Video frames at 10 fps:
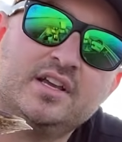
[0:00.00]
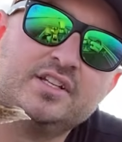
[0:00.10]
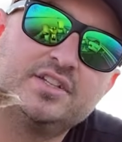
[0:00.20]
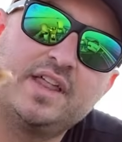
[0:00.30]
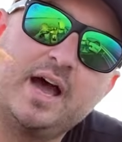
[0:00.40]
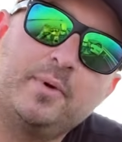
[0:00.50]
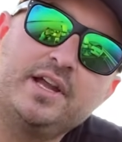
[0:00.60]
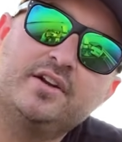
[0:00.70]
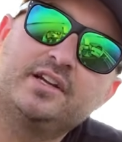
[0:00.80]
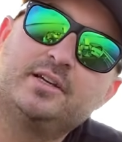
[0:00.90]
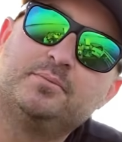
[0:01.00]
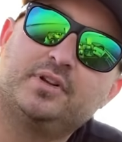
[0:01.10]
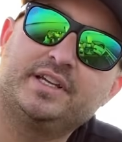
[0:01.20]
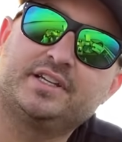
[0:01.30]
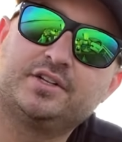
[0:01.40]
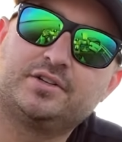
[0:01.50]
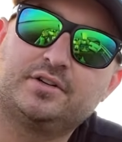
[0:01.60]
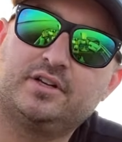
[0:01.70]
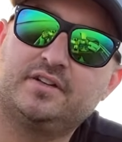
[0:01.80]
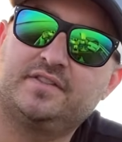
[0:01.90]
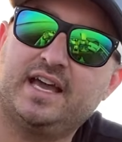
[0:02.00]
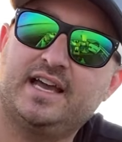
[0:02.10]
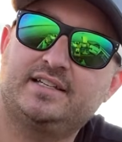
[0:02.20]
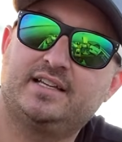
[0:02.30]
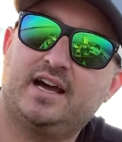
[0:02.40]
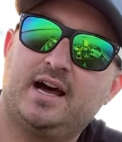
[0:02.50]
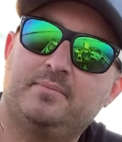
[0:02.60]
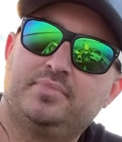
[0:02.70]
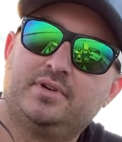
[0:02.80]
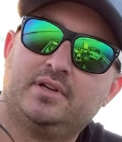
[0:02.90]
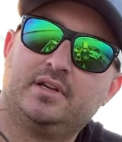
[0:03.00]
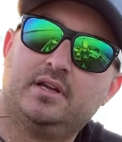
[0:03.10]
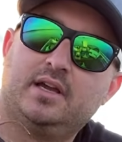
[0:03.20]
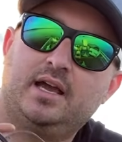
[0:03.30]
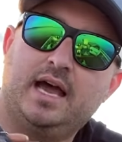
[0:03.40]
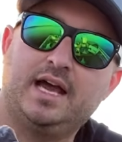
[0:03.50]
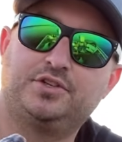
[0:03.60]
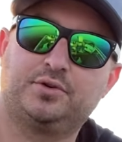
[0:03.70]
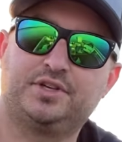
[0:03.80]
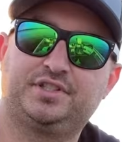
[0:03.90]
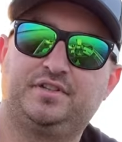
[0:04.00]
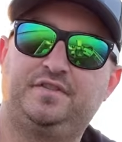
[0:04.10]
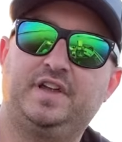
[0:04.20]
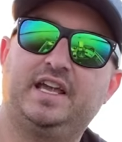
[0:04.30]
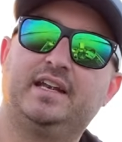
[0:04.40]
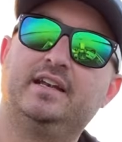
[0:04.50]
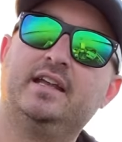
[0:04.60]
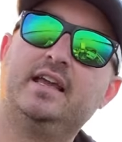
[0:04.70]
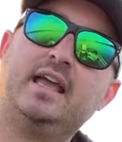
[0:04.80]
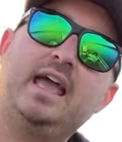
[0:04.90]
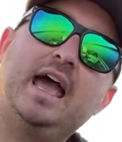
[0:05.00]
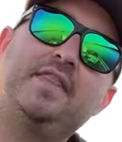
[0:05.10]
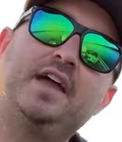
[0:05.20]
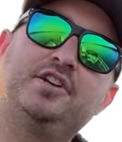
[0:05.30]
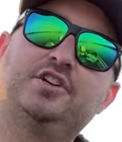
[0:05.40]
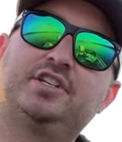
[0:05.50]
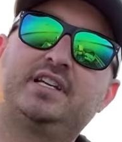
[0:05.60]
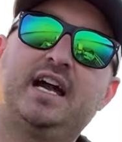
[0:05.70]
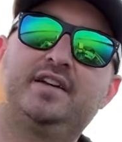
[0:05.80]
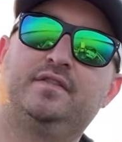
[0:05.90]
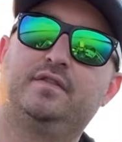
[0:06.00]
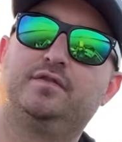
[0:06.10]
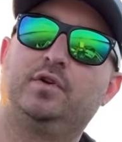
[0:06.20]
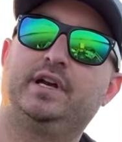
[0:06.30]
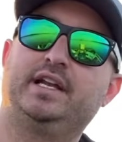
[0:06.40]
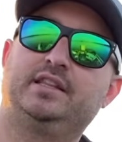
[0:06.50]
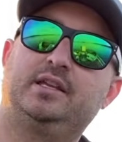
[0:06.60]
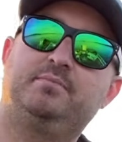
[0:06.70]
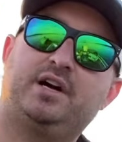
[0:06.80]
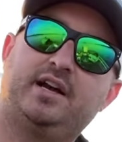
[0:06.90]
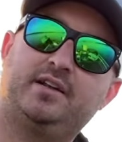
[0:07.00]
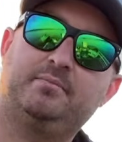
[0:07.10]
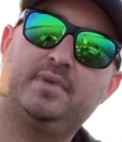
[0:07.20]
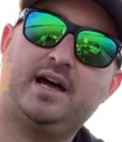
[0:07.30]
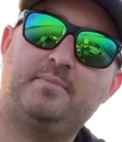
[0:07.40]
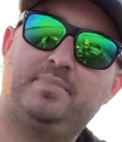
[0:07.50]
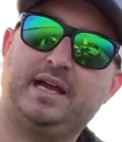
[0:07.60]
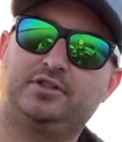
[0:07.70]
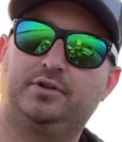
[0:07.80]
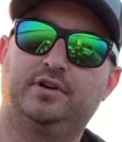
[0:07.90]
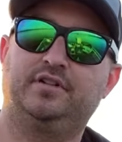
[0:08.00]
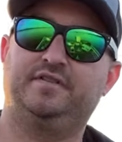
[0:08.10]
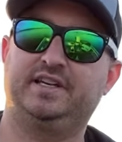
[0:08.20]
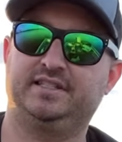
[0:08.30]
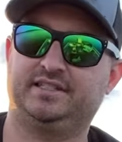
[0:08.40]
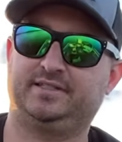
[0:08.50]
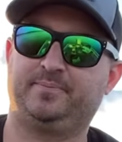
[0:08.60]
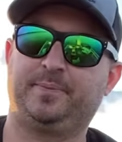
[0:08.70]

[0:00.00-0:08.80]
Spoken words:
So that way you're in complete control of that top dorsal fin, and then you're just kind of avoiding the bottom pectoral fins.